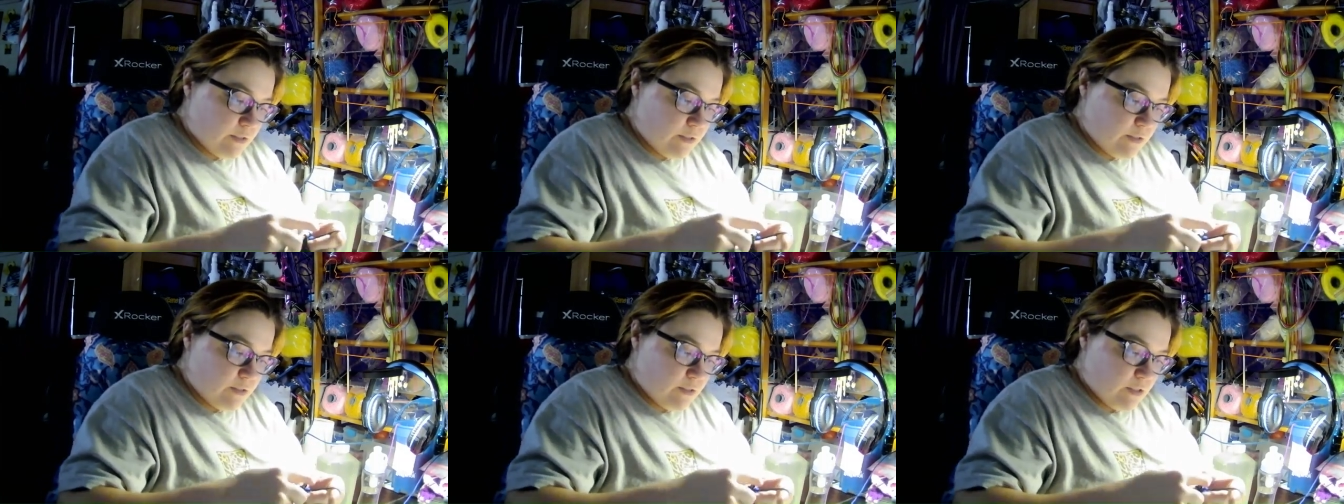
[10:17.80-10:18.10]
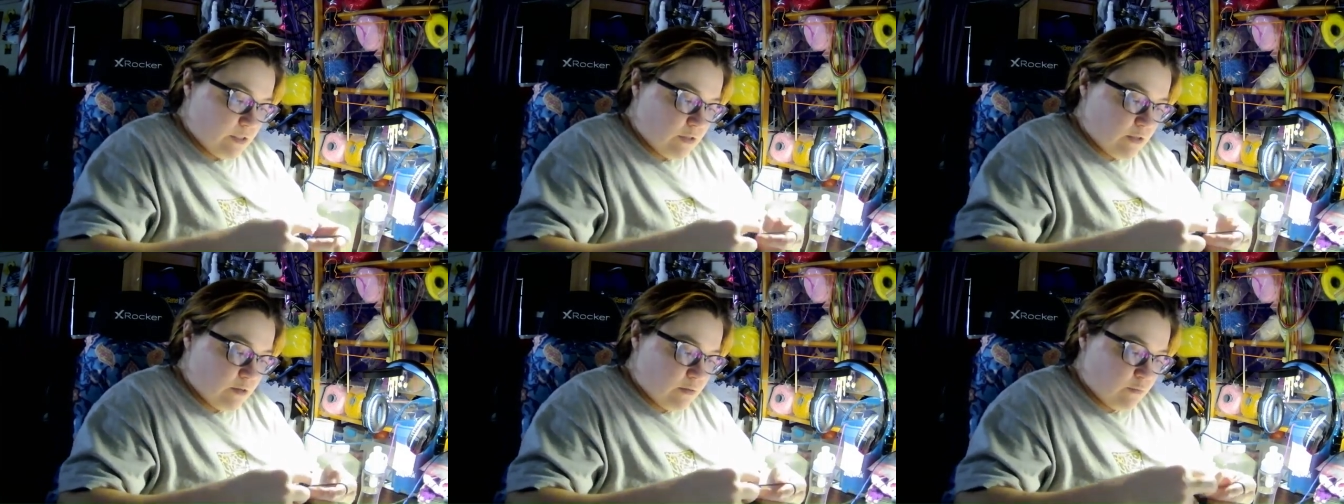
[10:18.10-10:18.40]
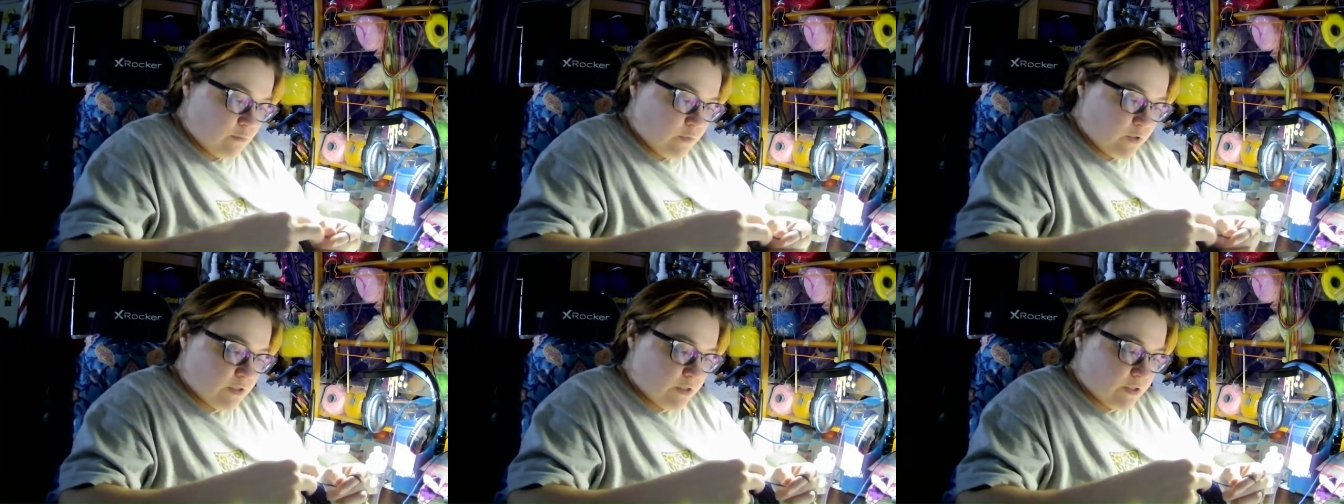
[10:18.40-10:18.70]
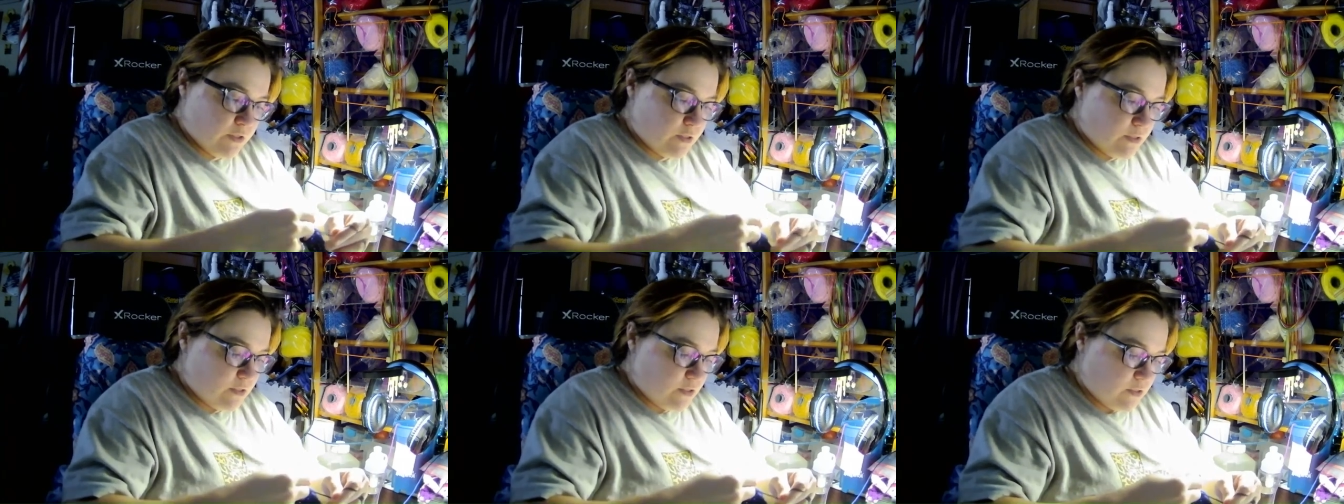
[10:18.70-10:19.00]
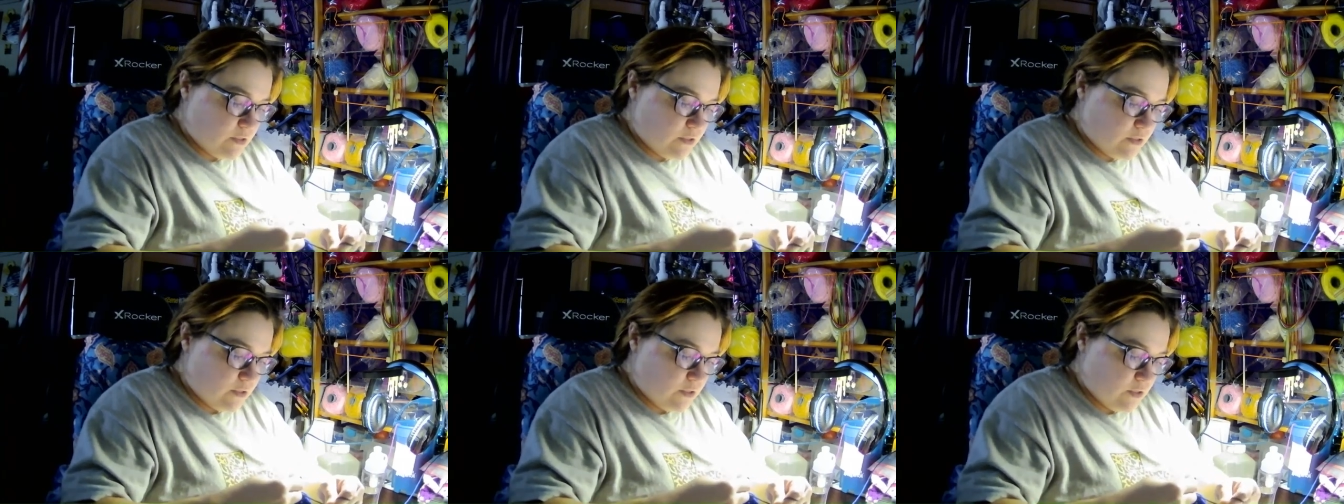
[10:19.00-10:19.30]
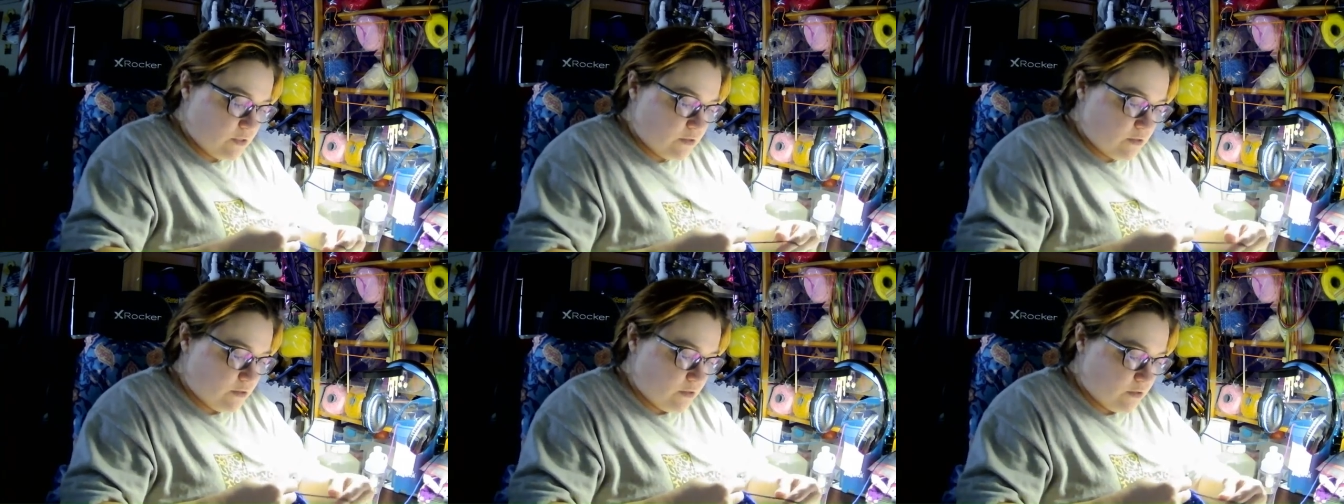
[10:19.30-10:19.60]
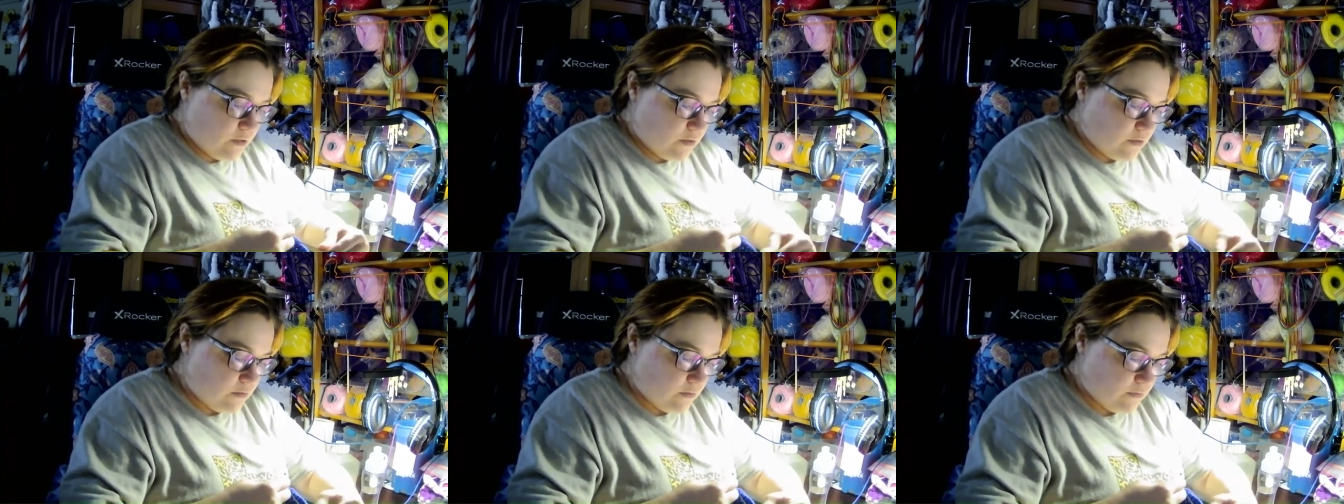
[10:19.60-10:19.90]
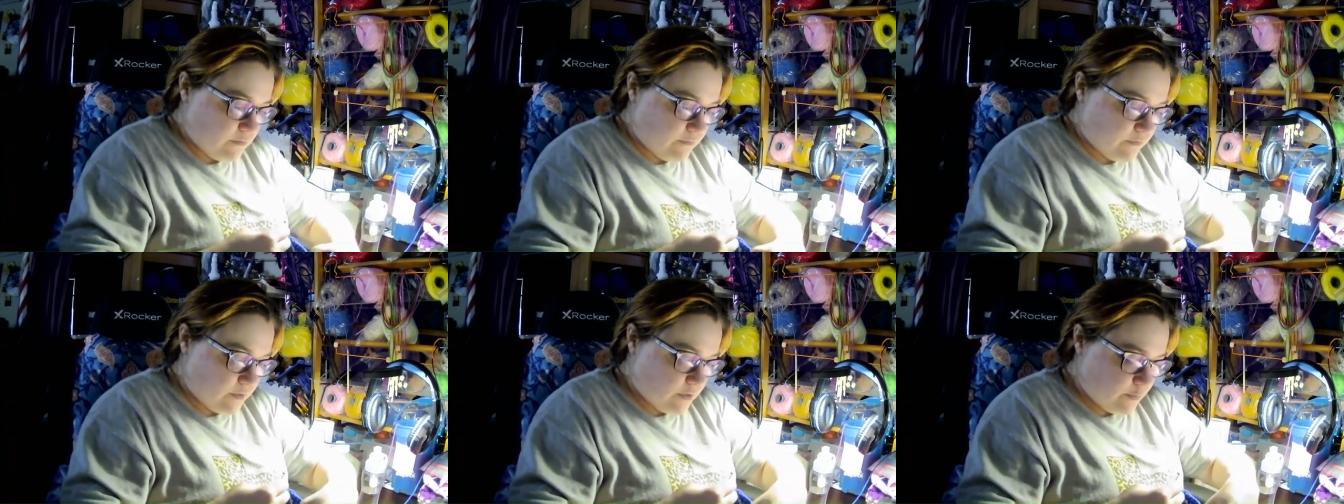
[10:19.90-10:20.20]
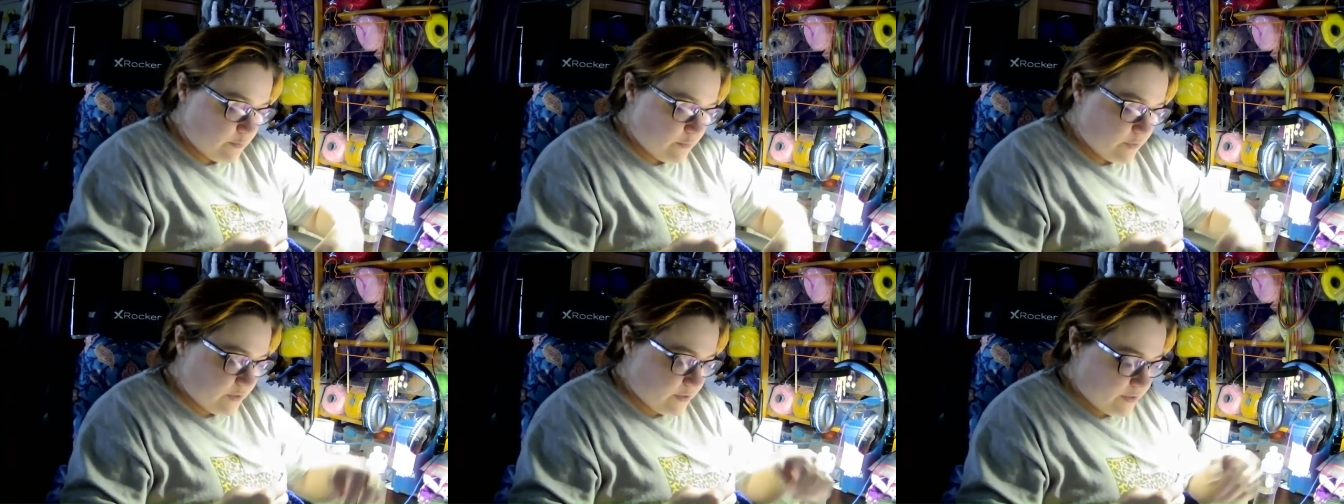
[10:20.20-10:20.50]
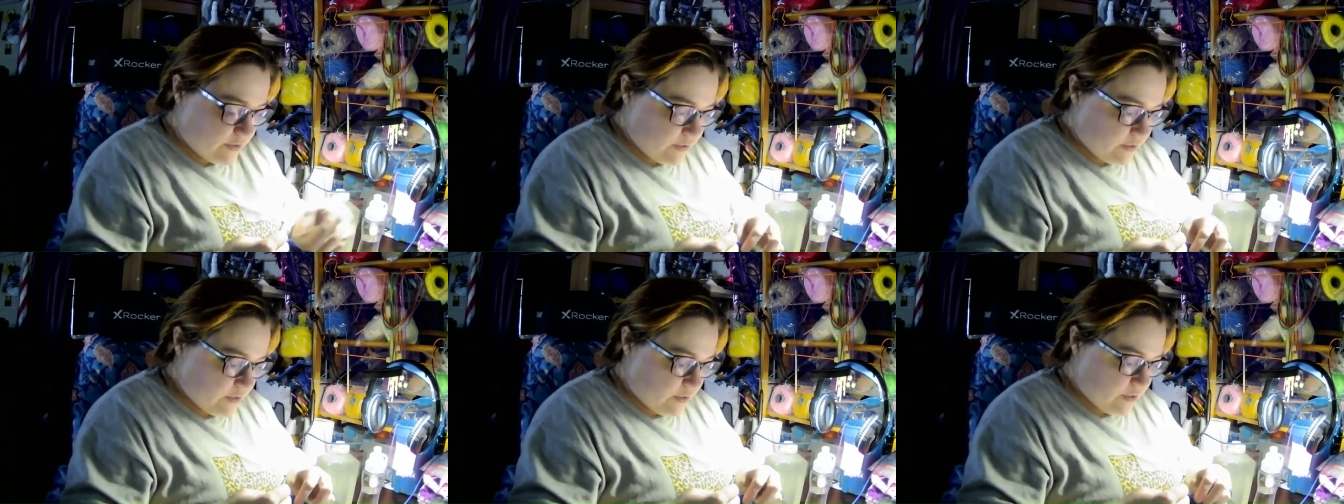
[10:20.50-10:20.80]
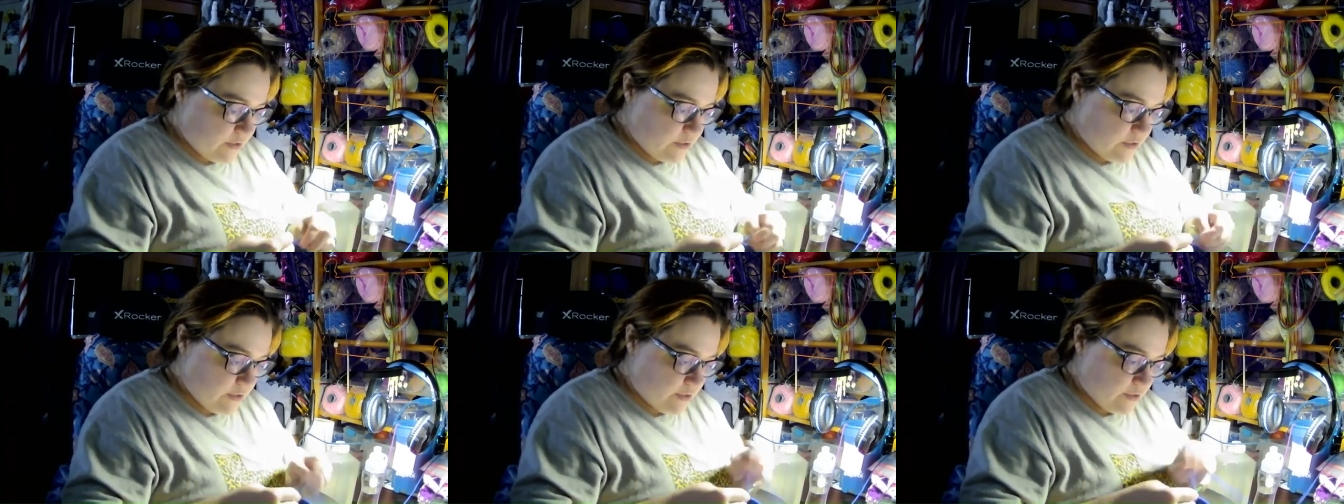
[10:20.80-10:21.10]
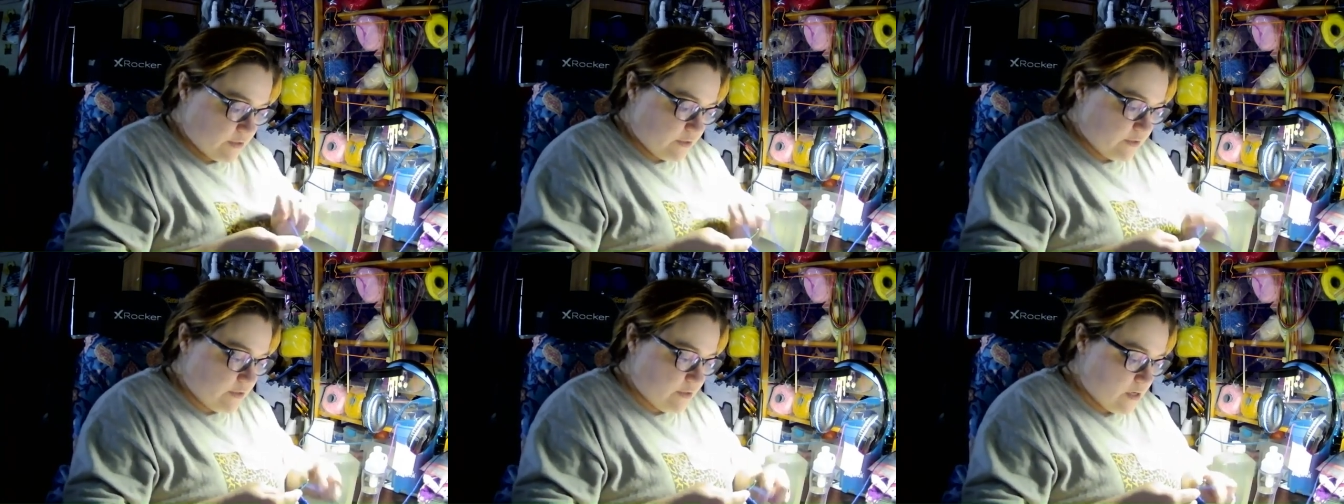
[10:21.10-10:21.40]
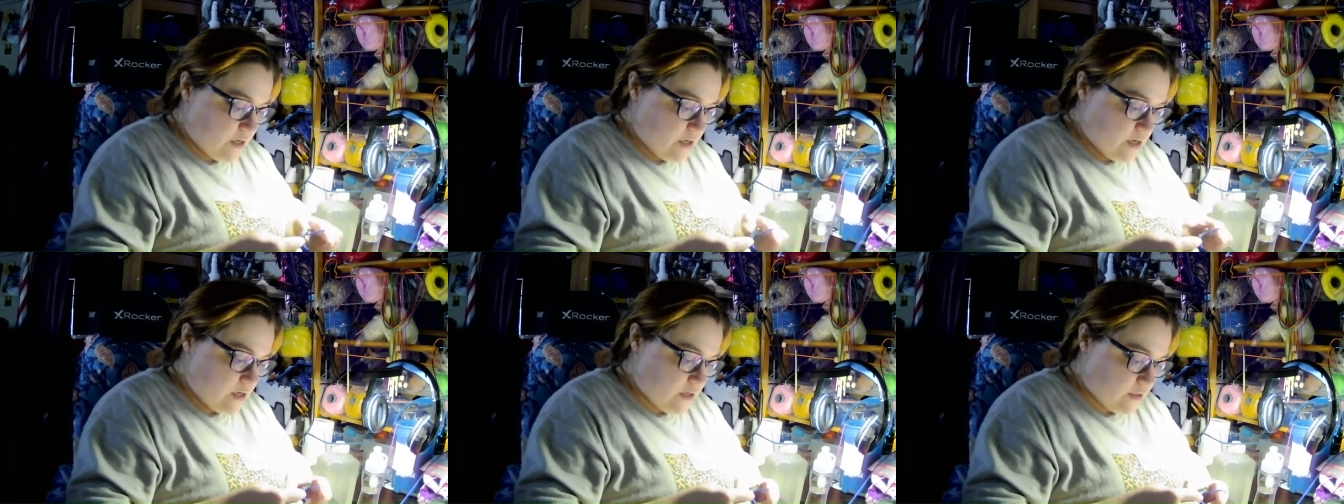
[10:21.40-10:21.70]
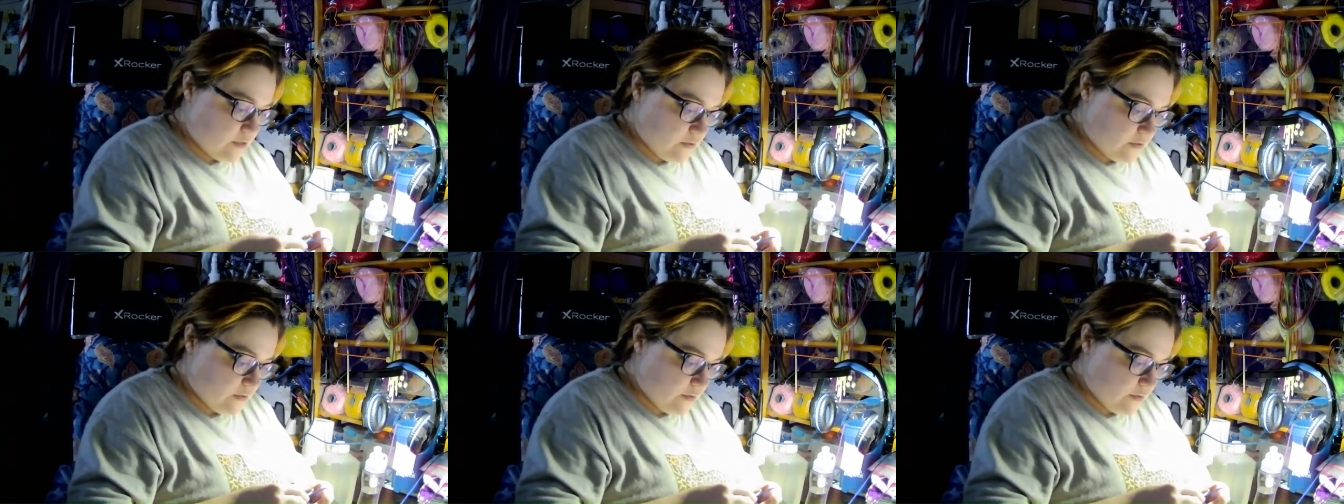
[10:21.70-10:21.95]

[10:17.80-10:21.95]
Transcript: this in, but instead of completing that,